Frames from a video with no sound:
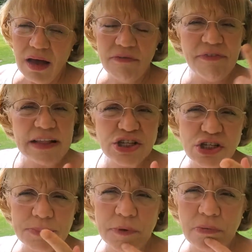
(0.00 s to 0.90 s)
a
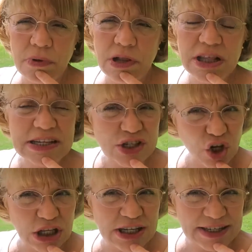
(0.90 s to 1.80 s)
vegetable
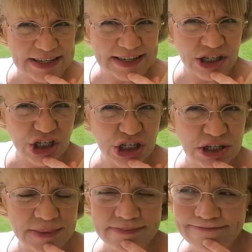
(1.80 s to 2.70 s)
lasagna
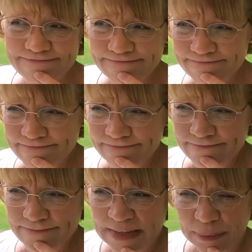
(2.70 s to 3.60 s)
dish,
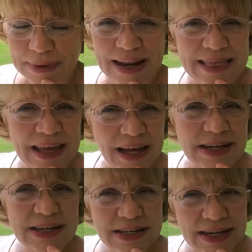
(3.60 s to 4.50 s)
but I think I
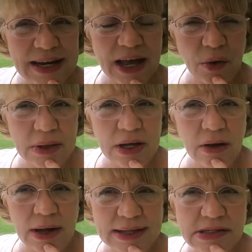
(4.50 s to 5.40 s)
need to get out
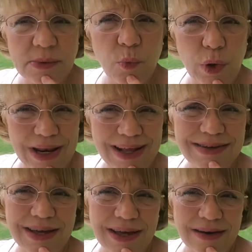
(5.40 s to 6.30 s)
here and get some weeding
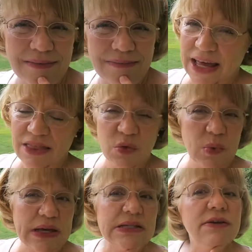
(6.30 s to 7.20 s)
done. Yeah, the
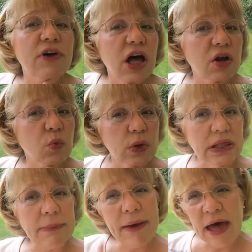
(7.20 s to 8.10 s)
weeds have gotten
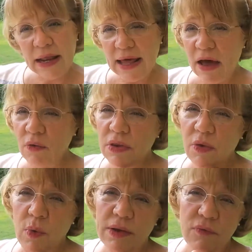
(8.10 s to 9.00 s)
really bad out in
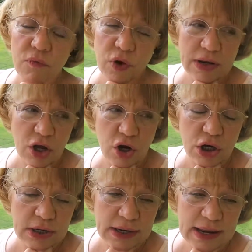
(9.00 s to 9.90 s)
the one front
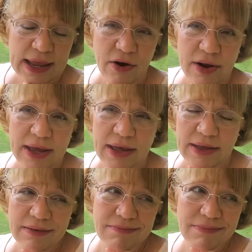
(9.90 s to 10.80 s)
garden area,
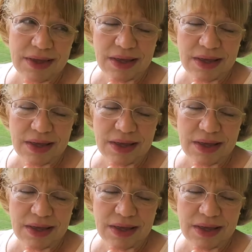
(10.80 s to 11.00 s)
and